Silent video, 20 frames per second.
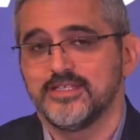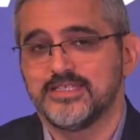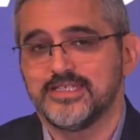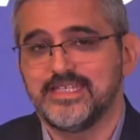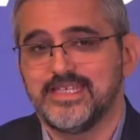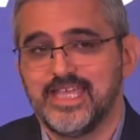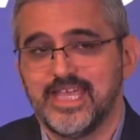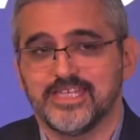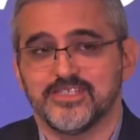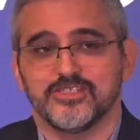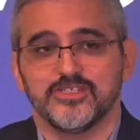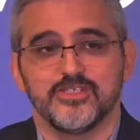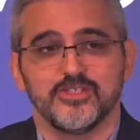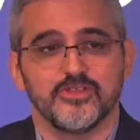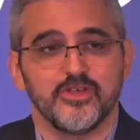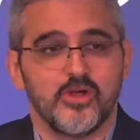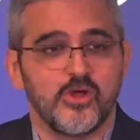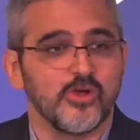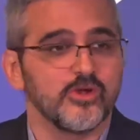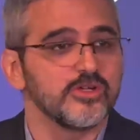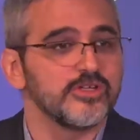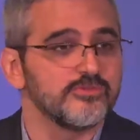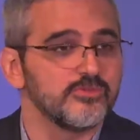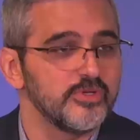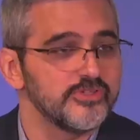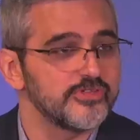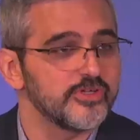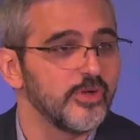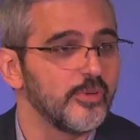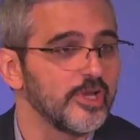get to the heart of
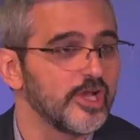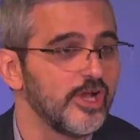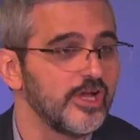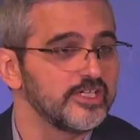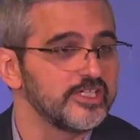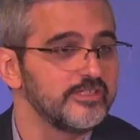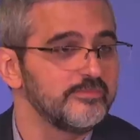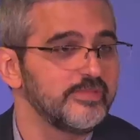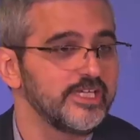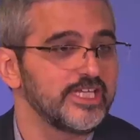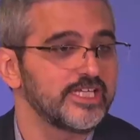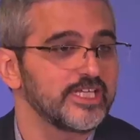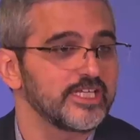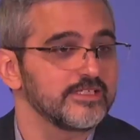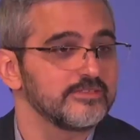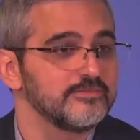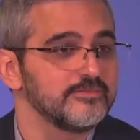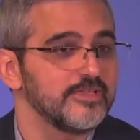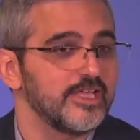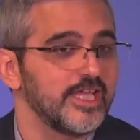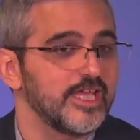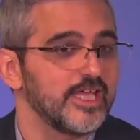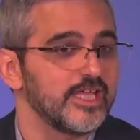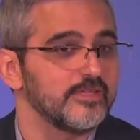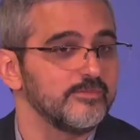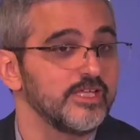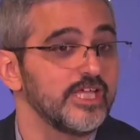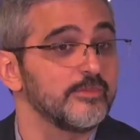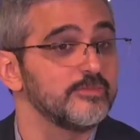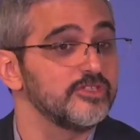what's going on in a meeting and
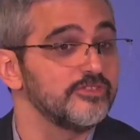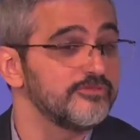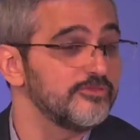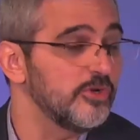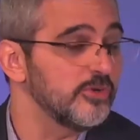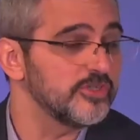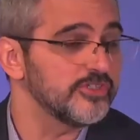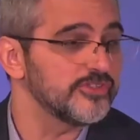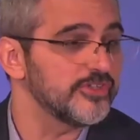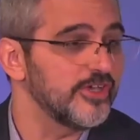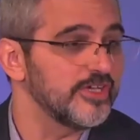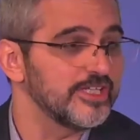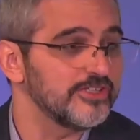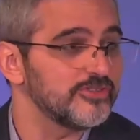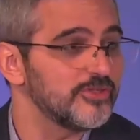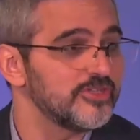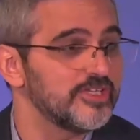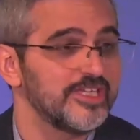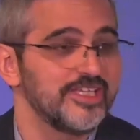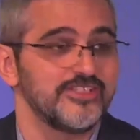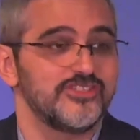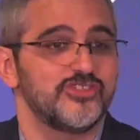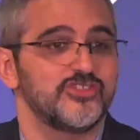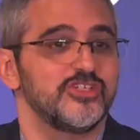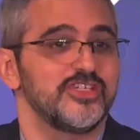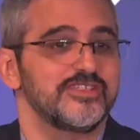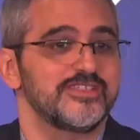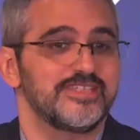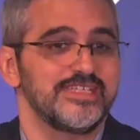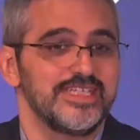be able to focus on it. So
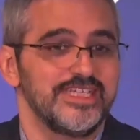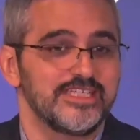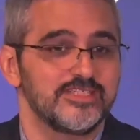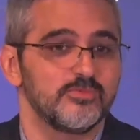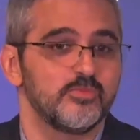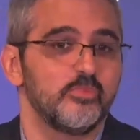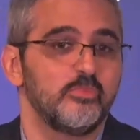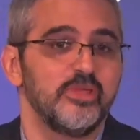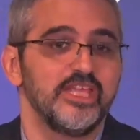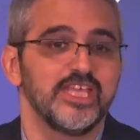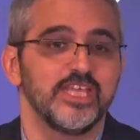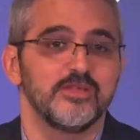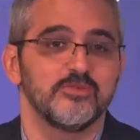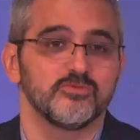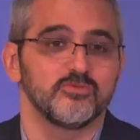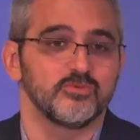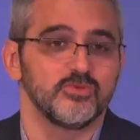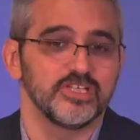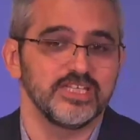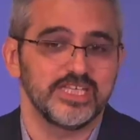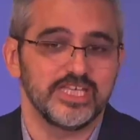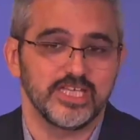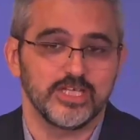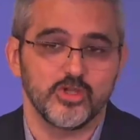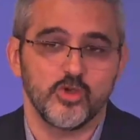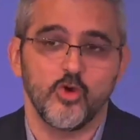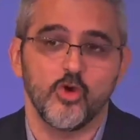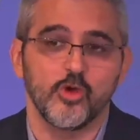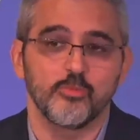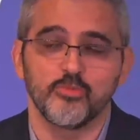it's being really
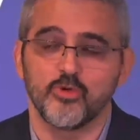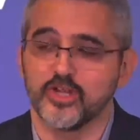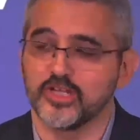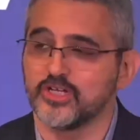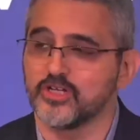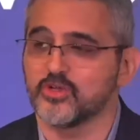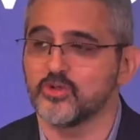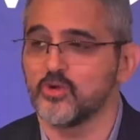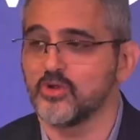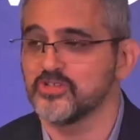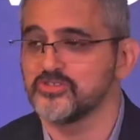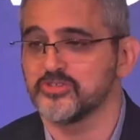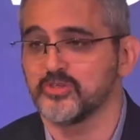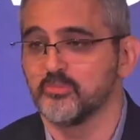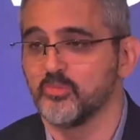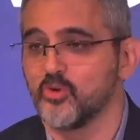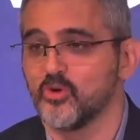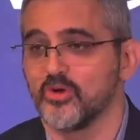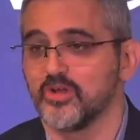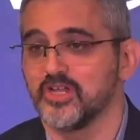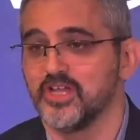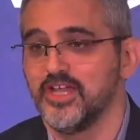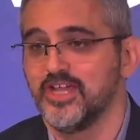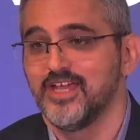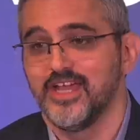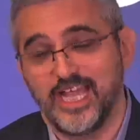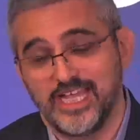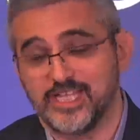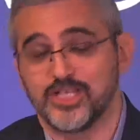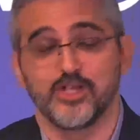incorporated across the board.
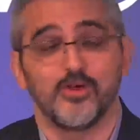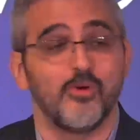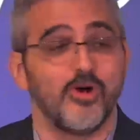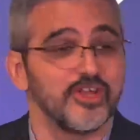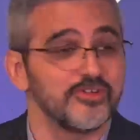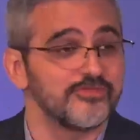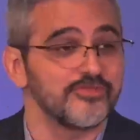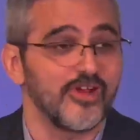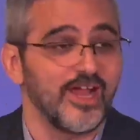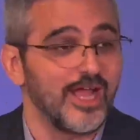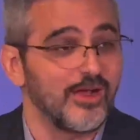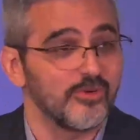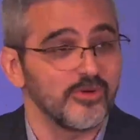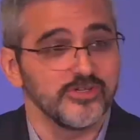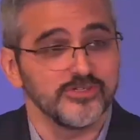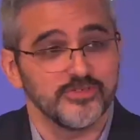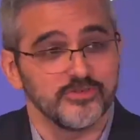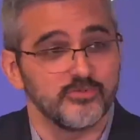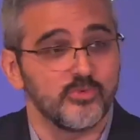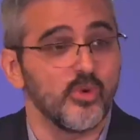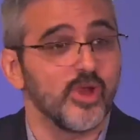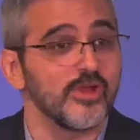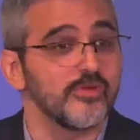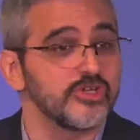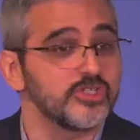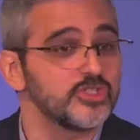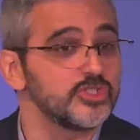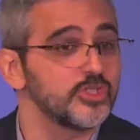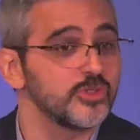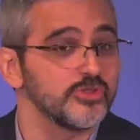I could go on for hours of where
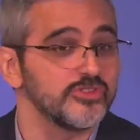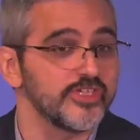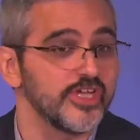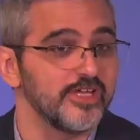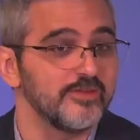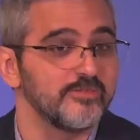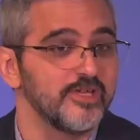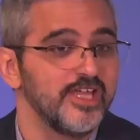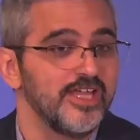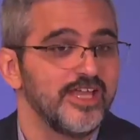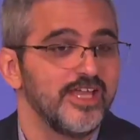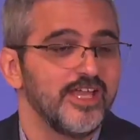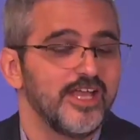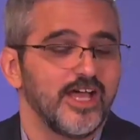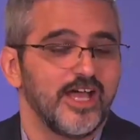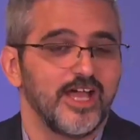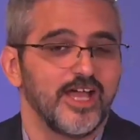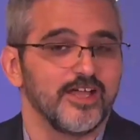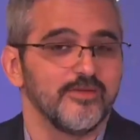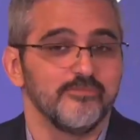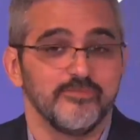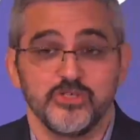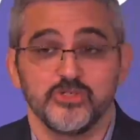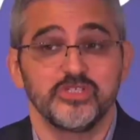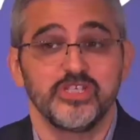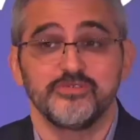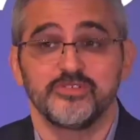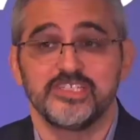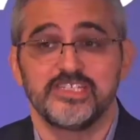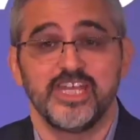it shows up. There's
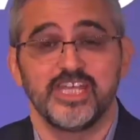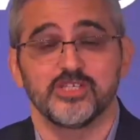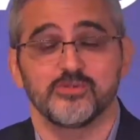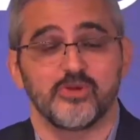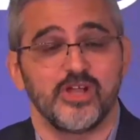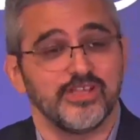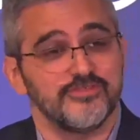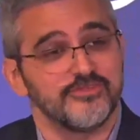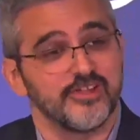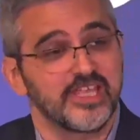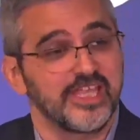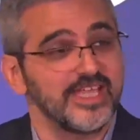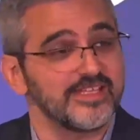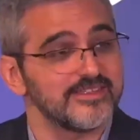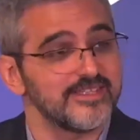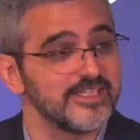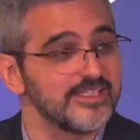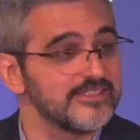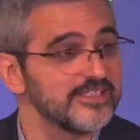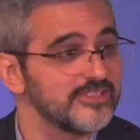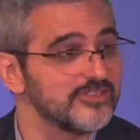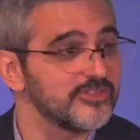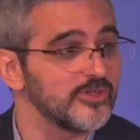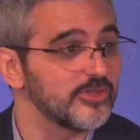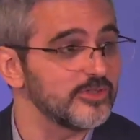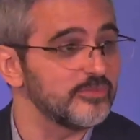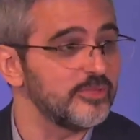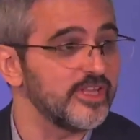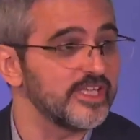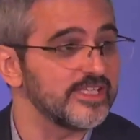even days where I forget that it's in
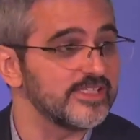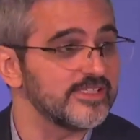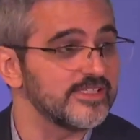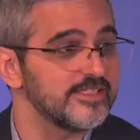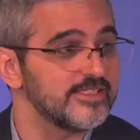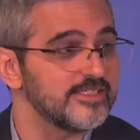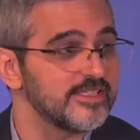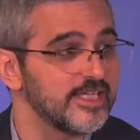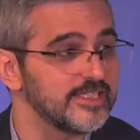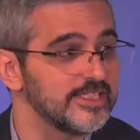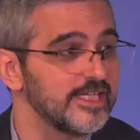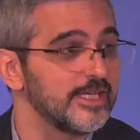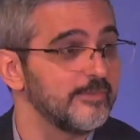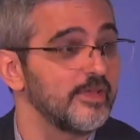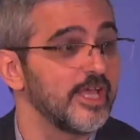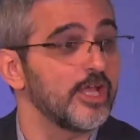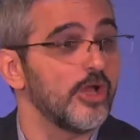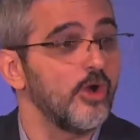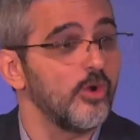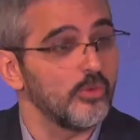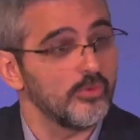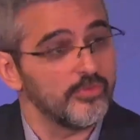certain places, and then I'm like, oh,